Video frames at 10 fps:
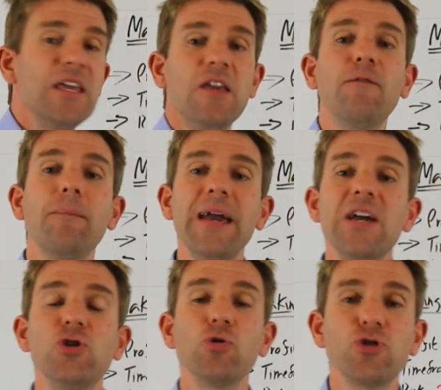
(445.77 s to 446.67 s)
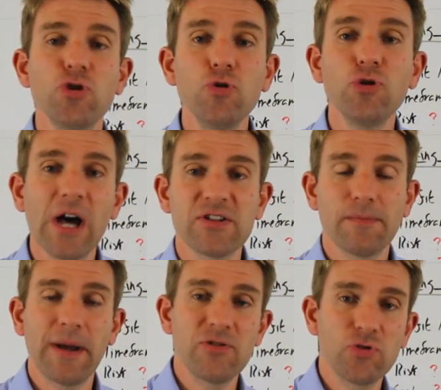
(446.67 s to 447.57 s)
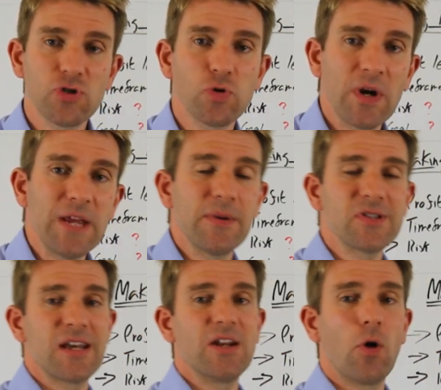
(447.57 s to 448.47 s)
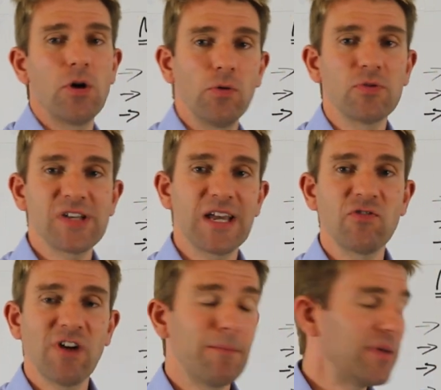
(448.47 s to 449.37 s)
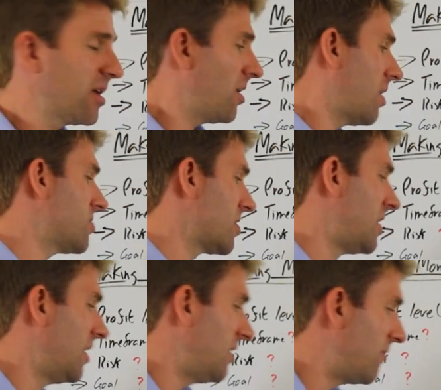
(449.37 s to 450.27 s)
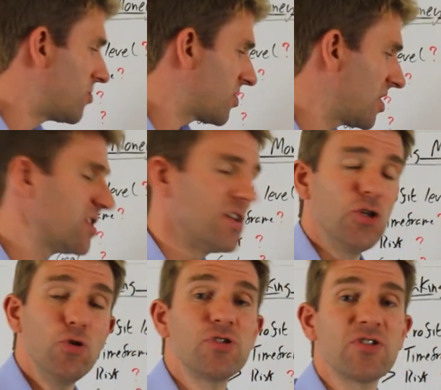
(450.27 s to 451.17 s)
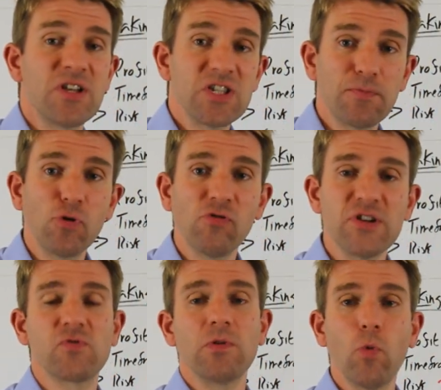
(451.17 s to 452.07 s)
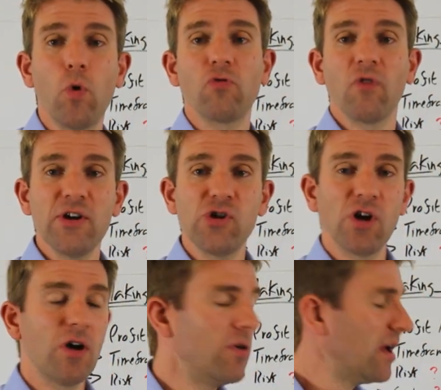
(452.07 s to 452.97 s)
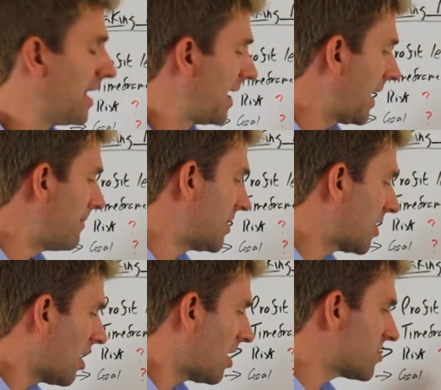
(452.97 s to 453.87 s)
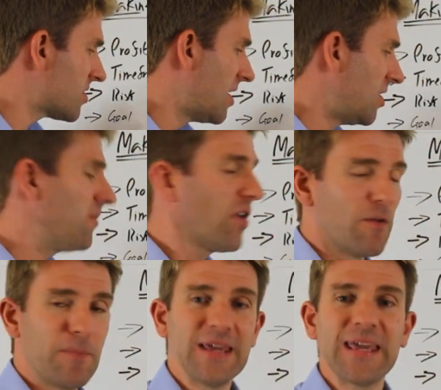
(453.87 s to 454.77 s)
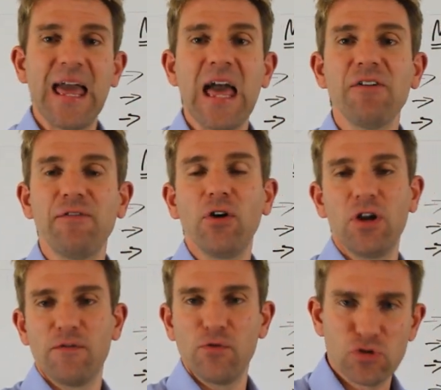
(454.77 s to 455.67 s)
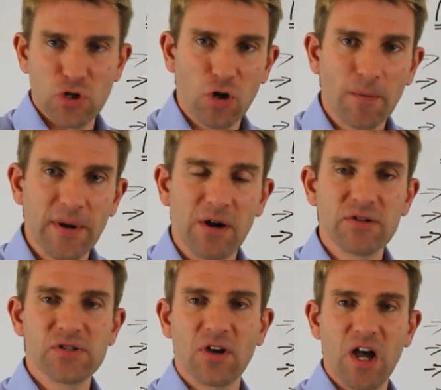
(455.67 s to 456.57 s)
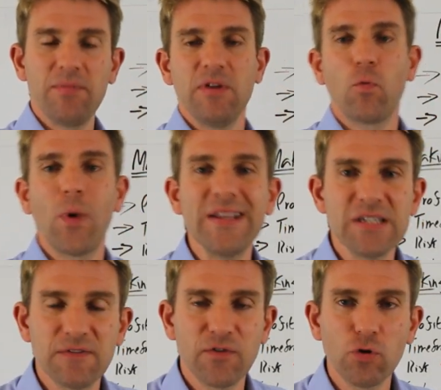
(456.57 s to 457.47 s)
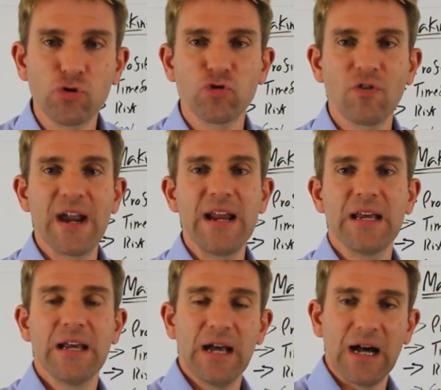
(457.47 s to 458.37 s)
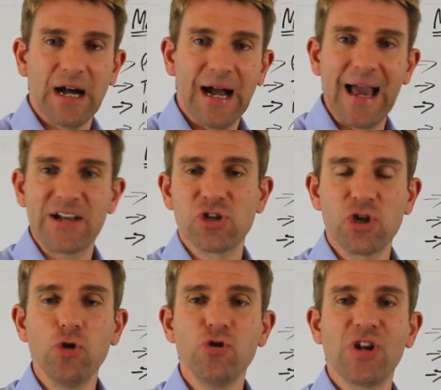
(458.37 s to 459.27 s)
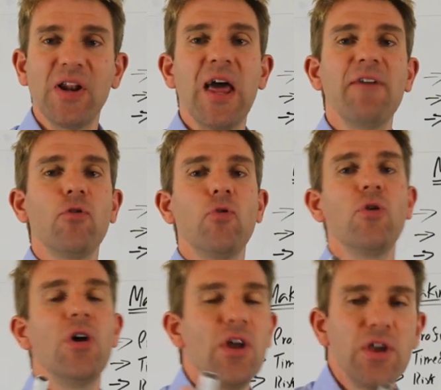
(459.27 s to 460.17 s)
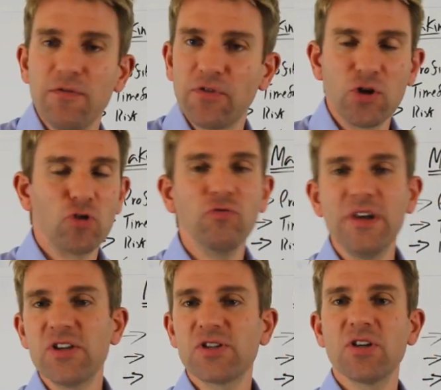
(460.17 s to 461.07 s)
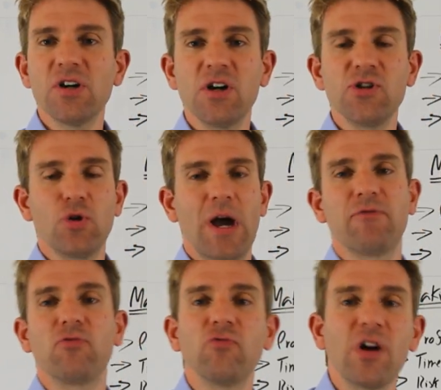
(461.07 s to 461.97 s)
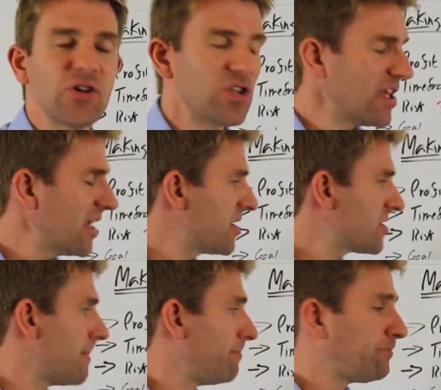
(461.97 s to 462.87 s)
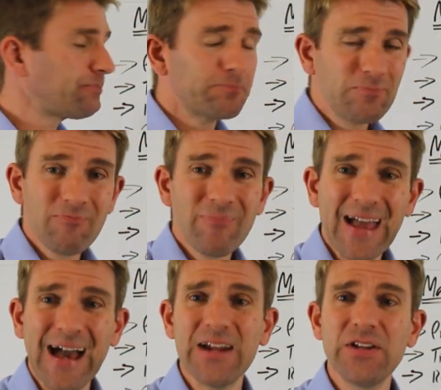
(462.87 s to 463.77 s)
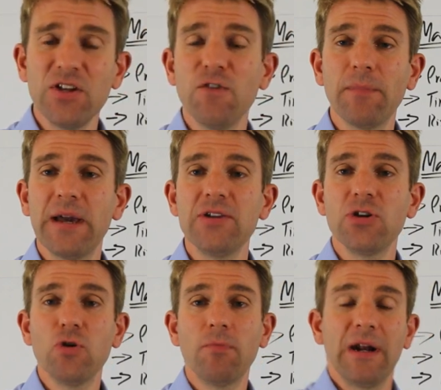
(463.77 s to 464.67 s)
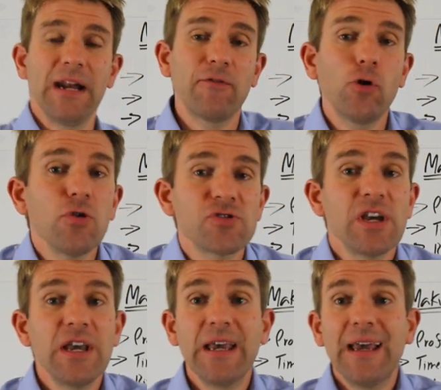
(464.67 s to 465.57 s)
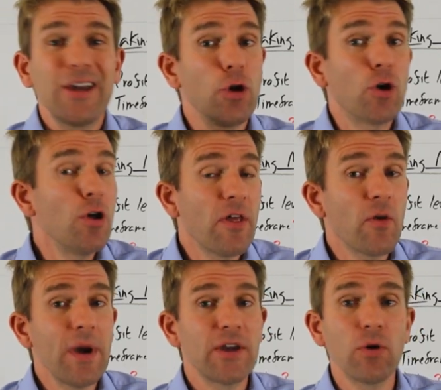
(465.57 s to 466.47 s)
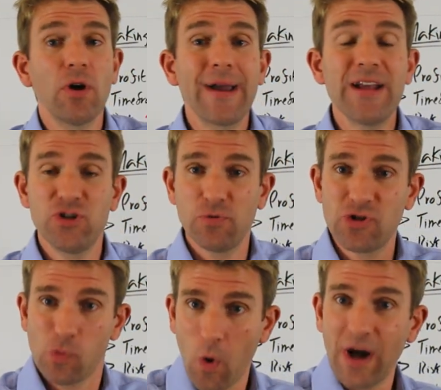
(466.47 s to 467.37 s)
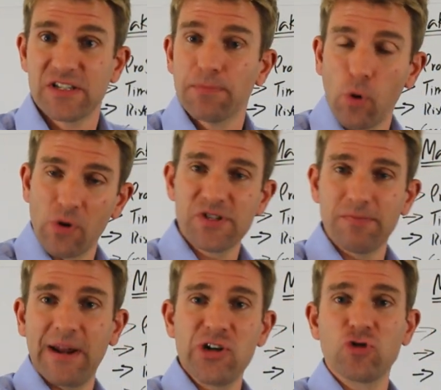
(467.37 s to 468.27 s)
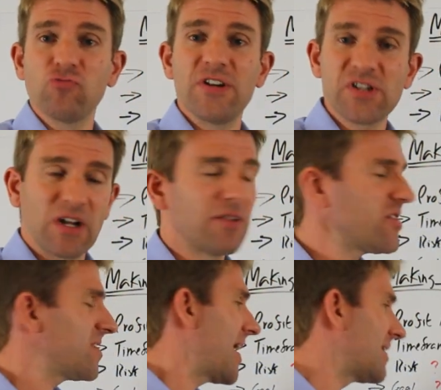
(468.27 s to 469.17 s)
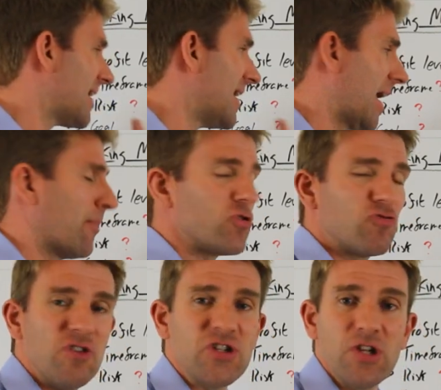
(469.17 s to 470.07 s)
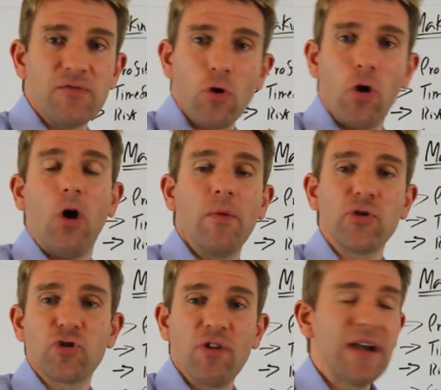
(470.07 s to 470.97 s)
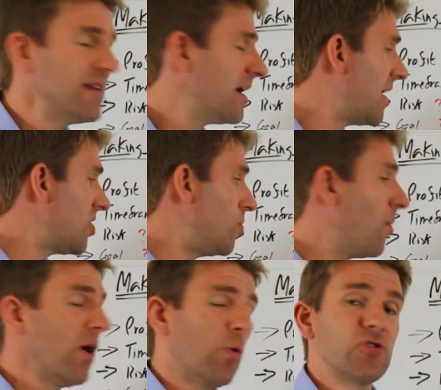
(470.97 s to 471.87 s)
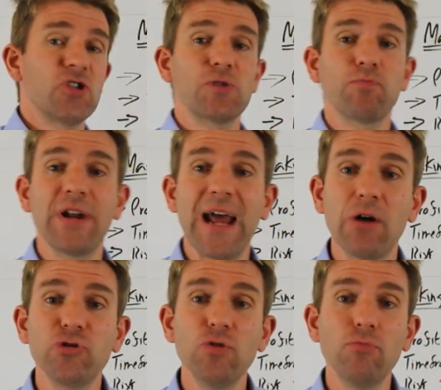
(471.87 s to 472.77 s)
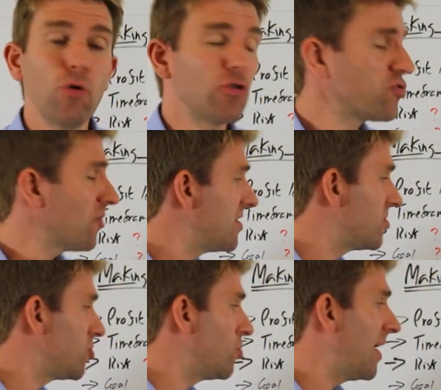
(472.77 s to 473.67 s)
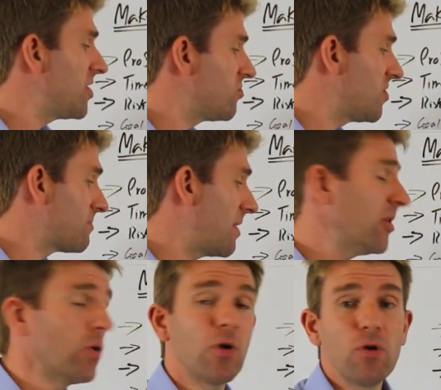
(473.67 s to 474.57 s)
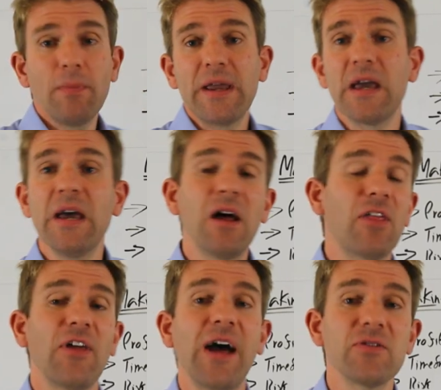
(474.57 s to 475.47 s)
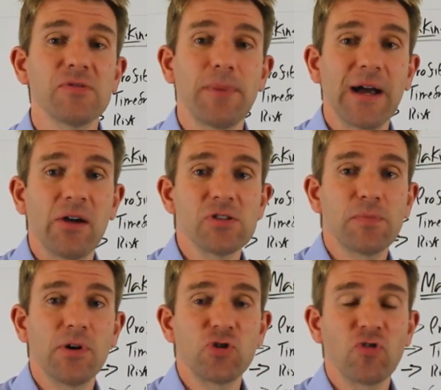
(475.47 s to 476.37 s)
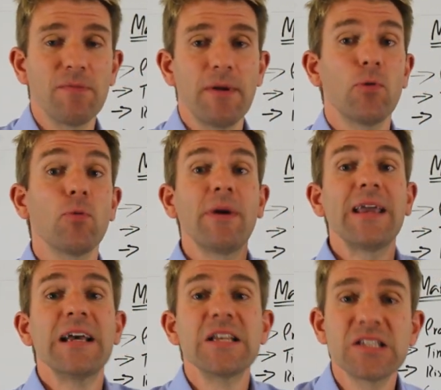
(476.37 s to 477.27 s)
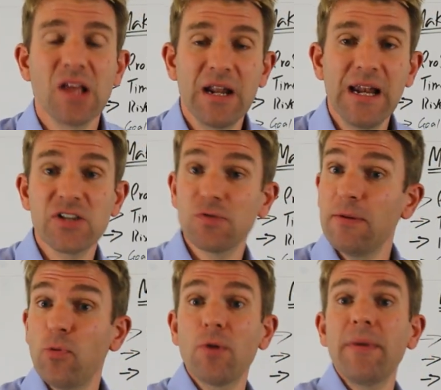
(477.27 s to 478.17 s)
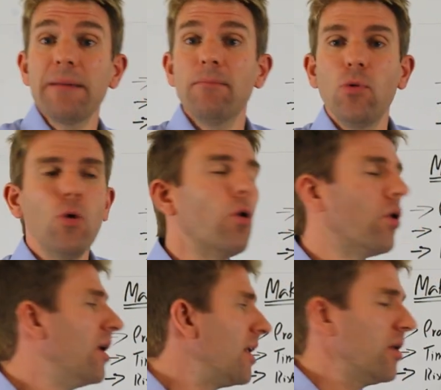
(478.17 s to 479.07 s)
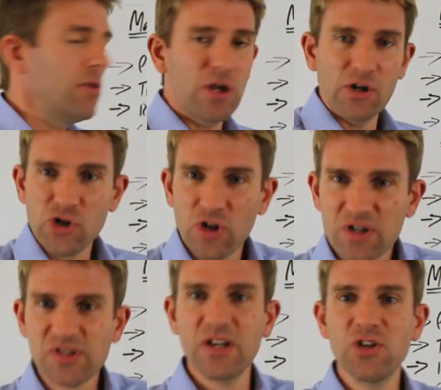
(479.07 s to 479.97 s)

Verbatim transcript: you've made your £2,000, your 20% on your 10 grand because you've used a sensible risk reward ratio and because you've kind of been careful and you've used a long period of time, you've waited for your trade uh, execution level, you've done your research, you haven't rushed things, and you've made your money. Now, of course, it could go the other way, it could go against you, which is why it's important to manage your risk and understand how much risk you've got on the trade. You might want to spread it out and do more trade and do less risk. Maybe you don't want to make a thousand pounds per trade, maybe you want to make slightly less, or maybe you want to make more. You know, you can adjust it